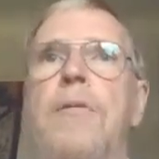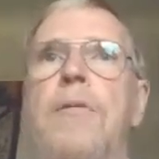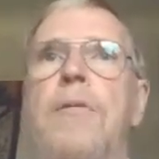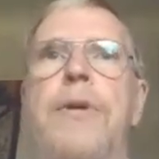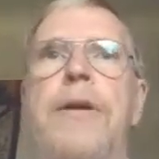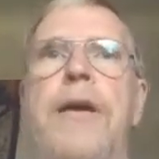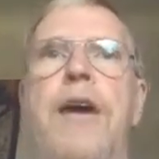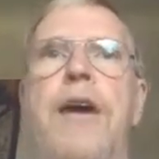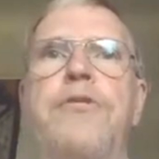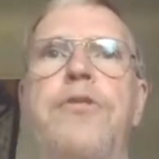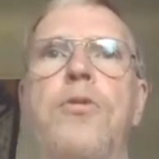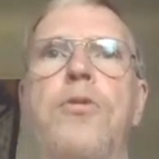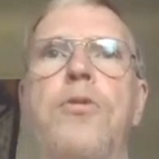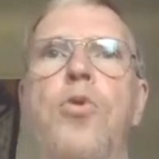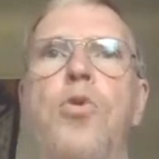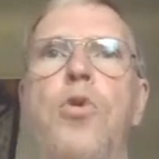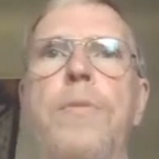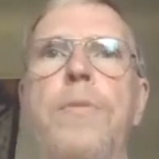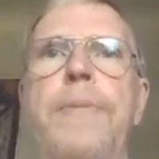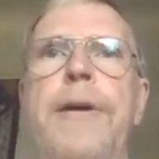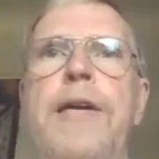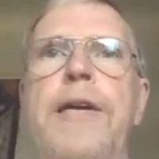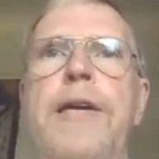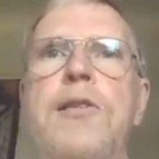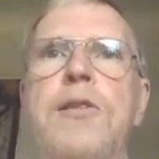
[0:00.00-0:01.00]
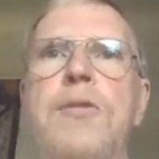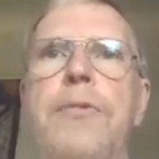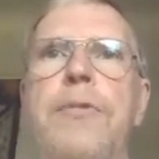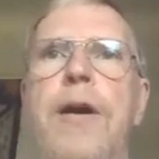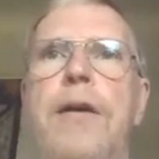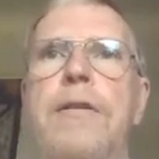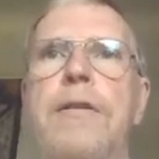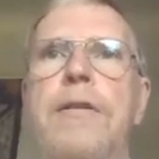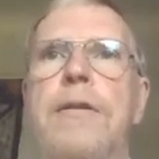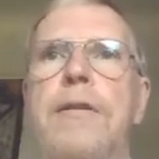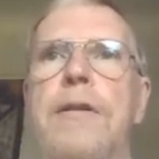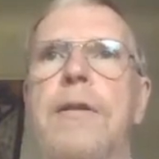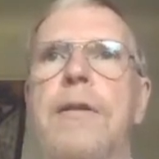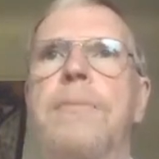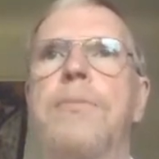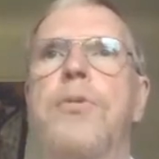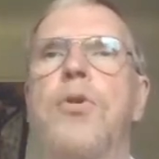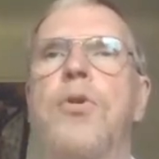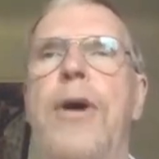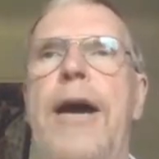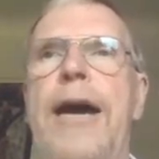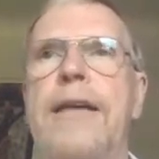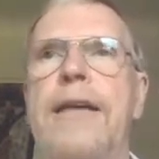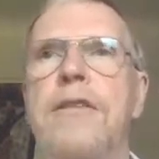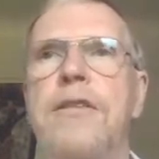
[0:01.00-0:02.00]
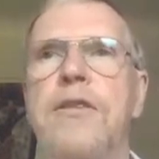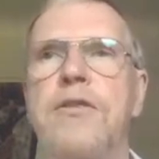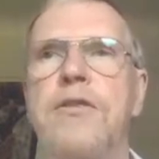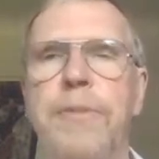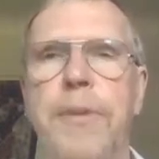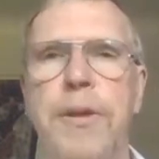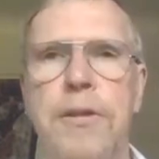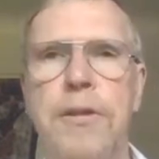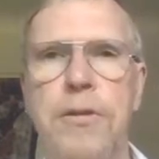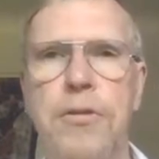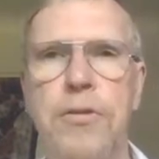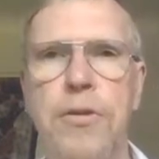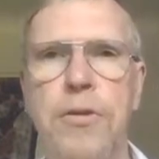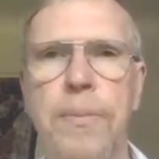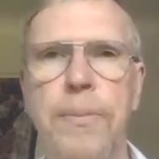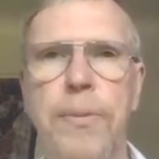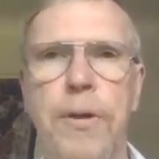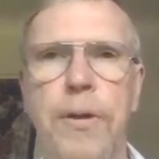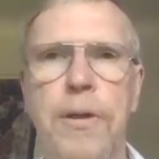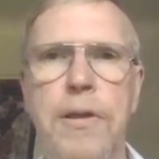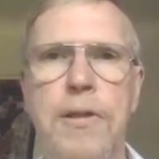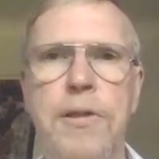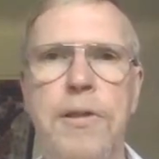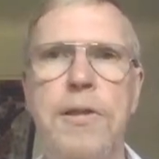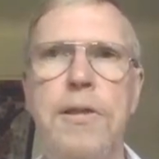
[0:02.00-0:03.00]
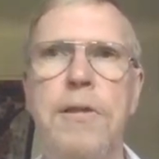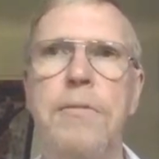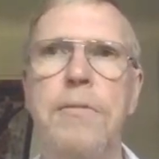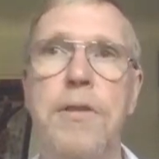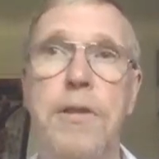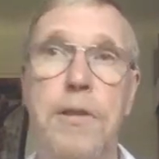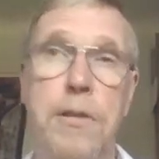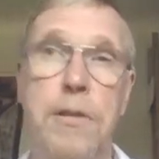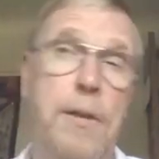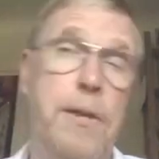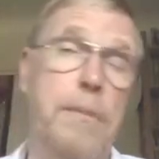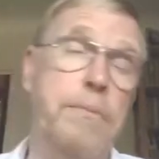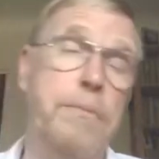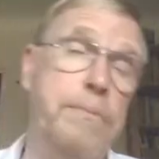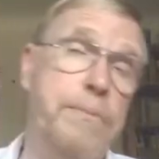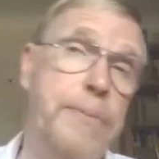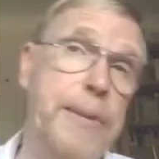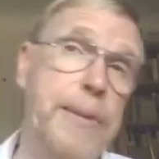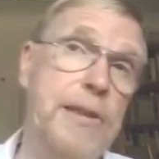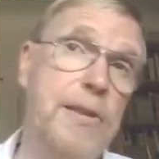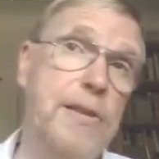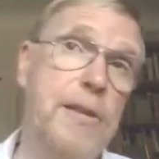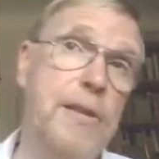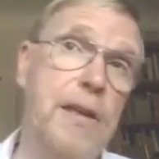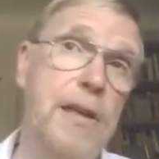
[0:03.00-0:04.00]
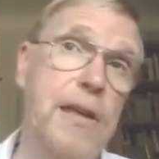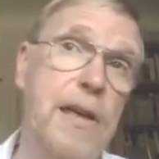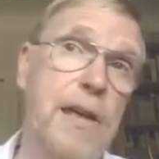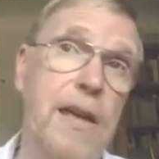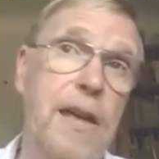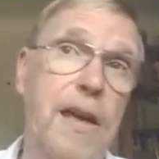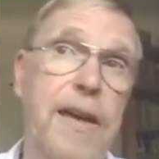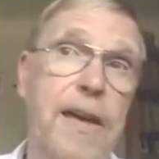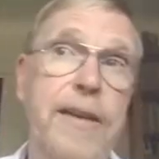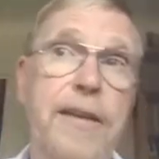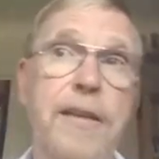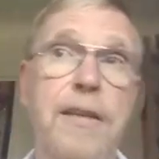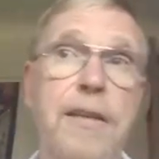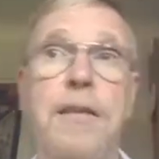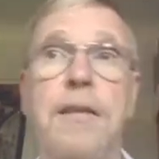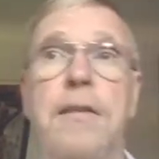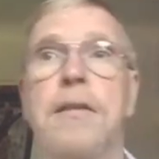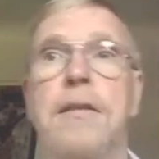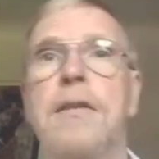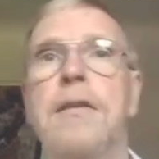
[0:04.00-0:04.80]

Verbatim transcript: We have a rule-based rather than a proactive monetary policy, which basically I like.